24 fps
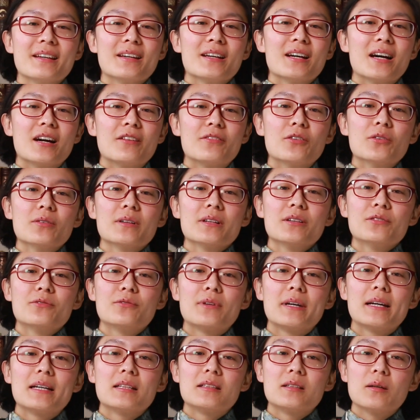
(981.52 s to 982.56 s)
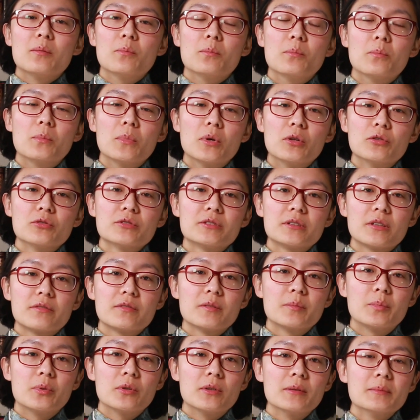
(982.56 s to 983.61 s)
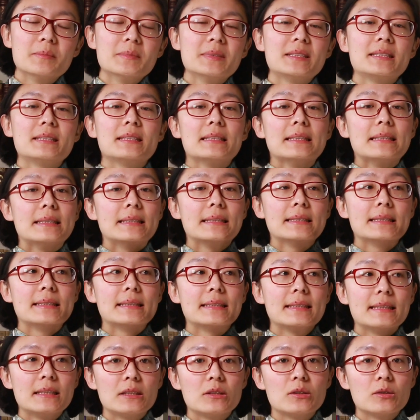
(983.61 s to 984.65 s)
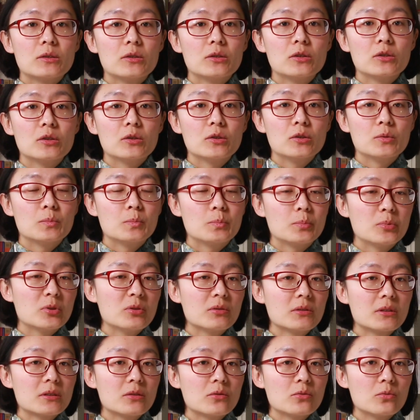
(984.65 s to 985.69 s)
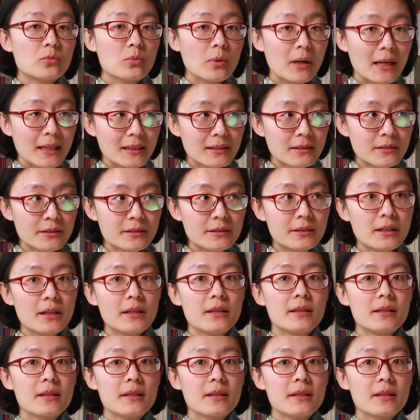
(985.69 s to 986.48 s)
I've only read most of the poems in this little book once.